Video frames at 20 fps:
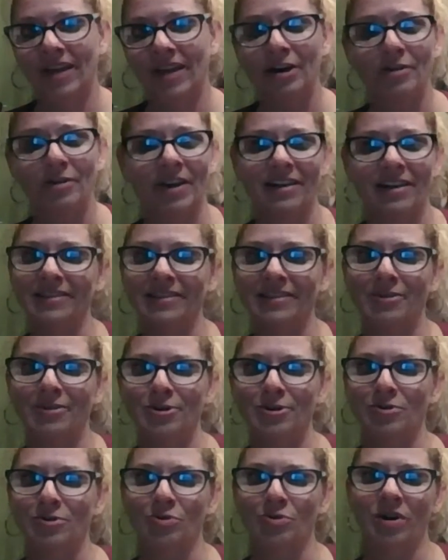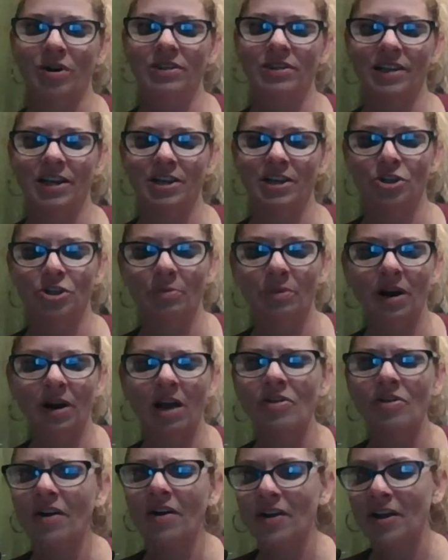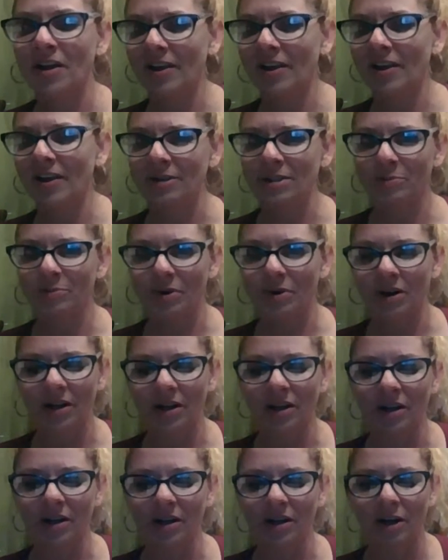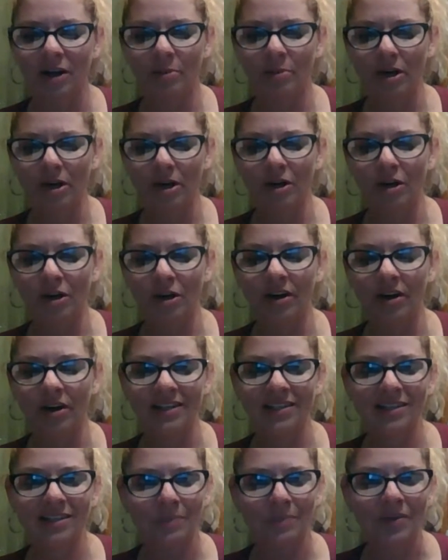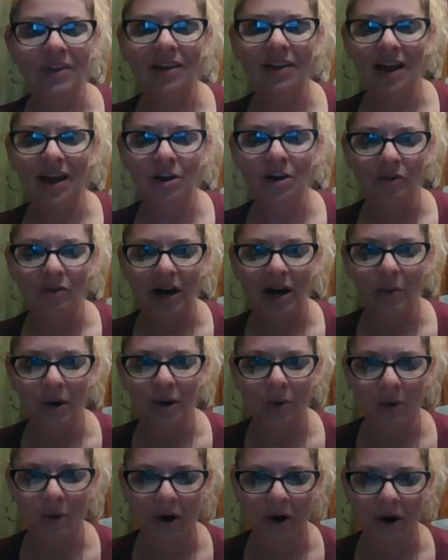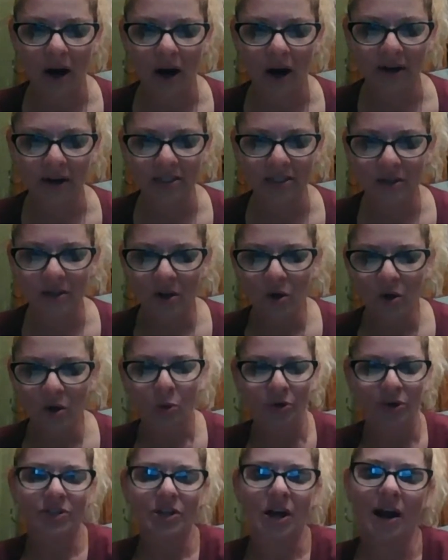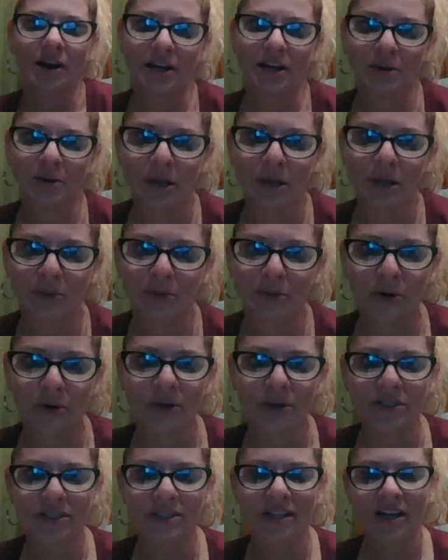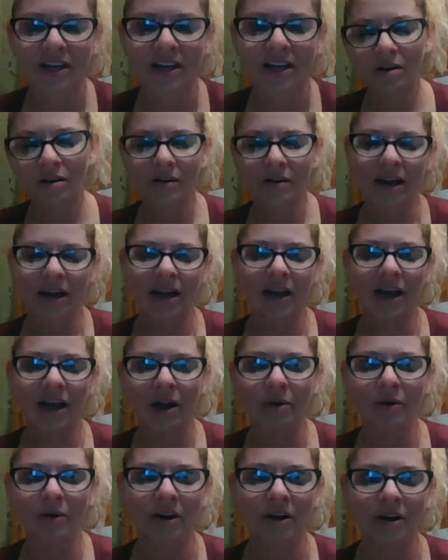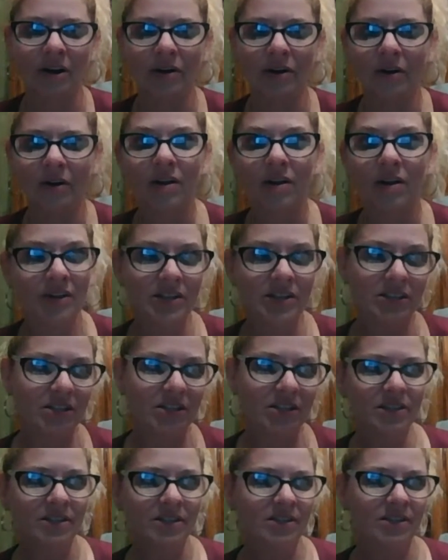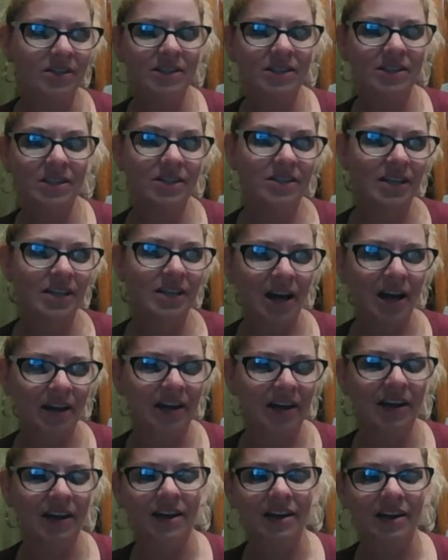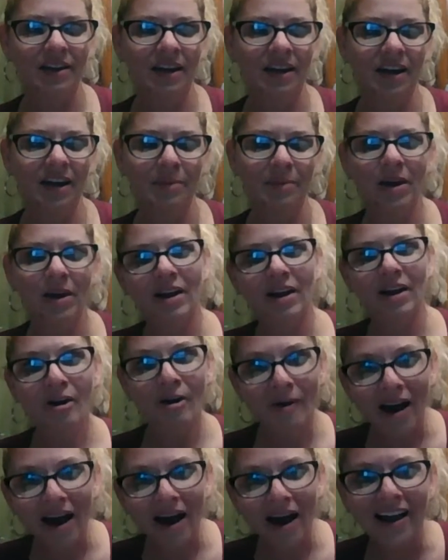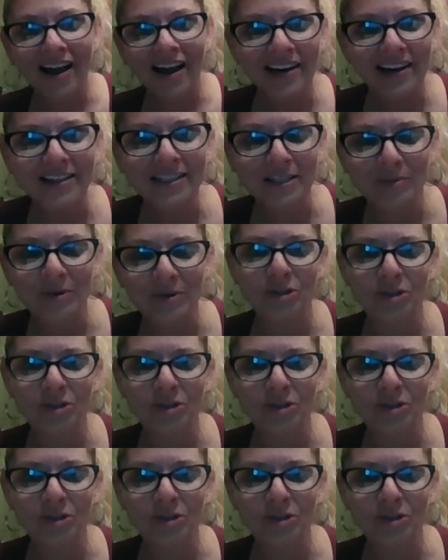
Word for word: I know that has nothing to do with organization, but I thought that that was pretty pretty good, and that's something that I know that I want to work on is when you're talking to people and just like, oh hey, how you know this is this is Sally, and I'm like, oh hi, nice to